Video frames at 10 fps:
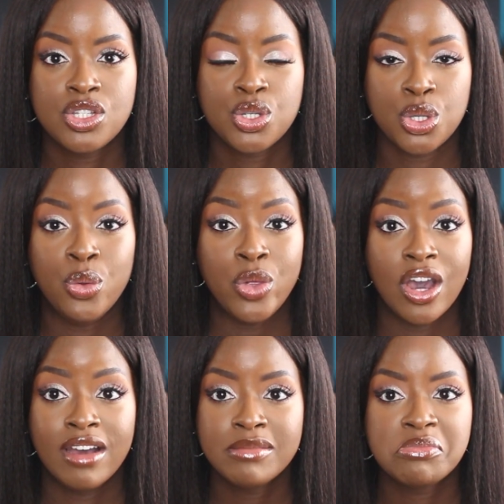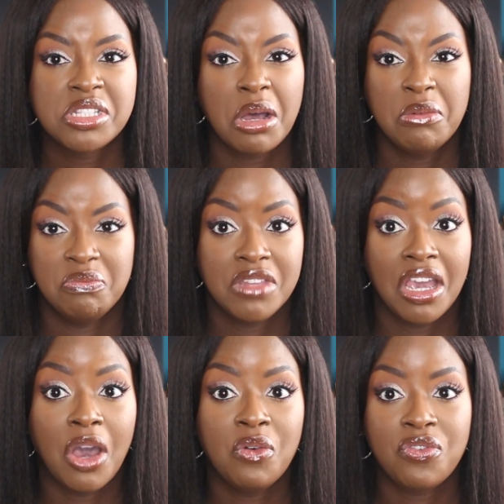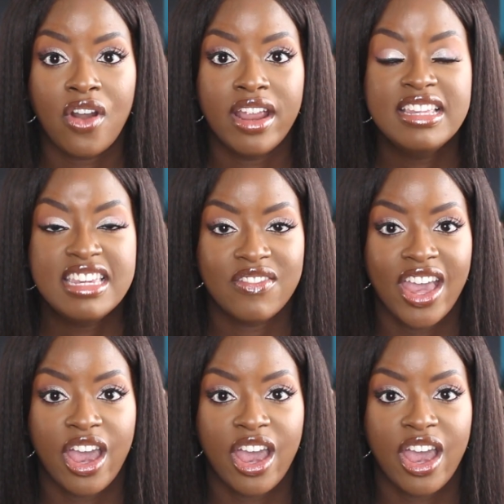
too young, so go for it, give it a